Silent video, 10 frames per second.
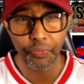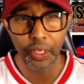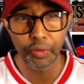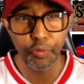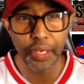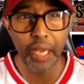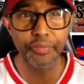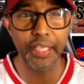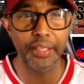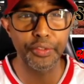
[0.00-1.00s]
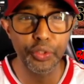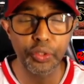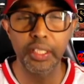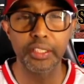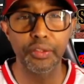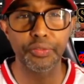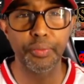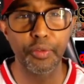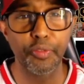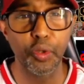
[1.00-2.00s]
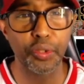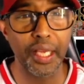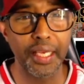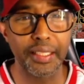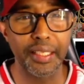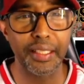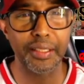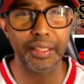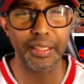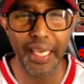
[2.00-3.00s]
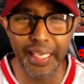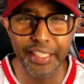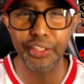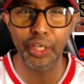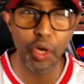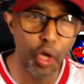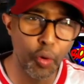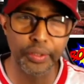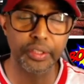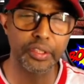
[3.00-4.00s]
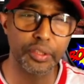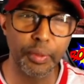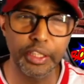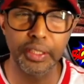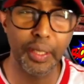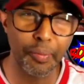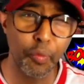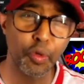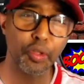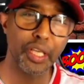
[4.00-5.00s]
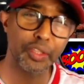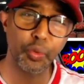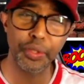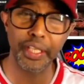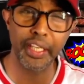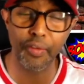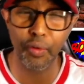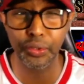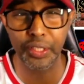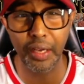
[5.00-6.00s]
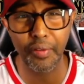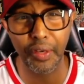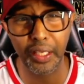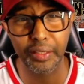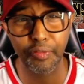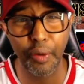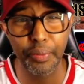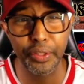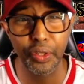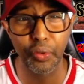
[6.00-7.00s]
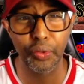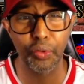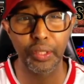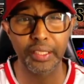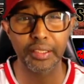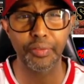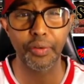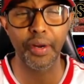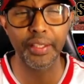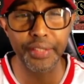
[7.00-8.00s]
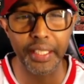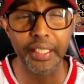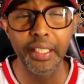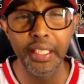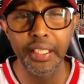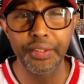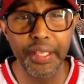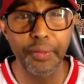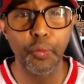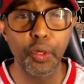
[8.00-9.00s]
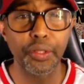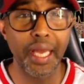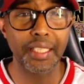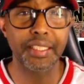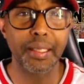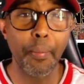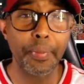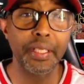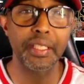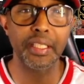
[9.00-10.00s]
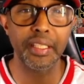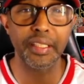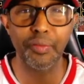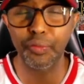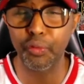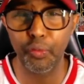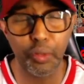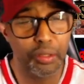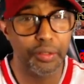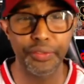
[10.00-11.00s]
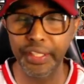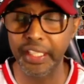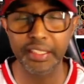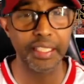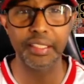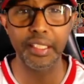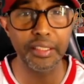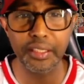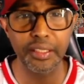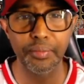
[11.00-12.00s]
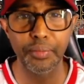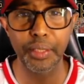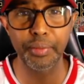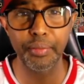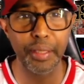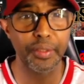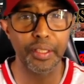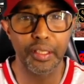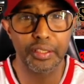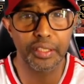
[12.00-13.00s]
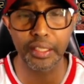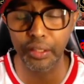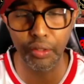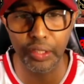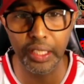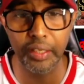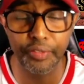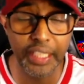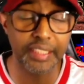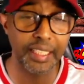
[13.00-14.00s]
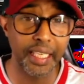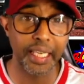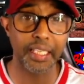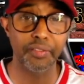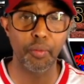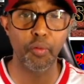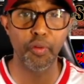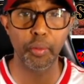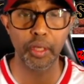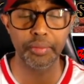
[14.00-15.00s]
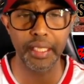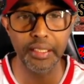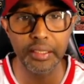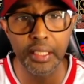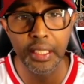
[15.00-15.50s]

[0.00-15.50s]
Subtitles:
if we have that nucleus of the midfield, like the age lowered, especially we've got like 28-year-olds like Fabinho and all that stuff around it, then we could actually compete for next 10 years, maybe slightly longer, if they stay at Liverpool Football Club, that is.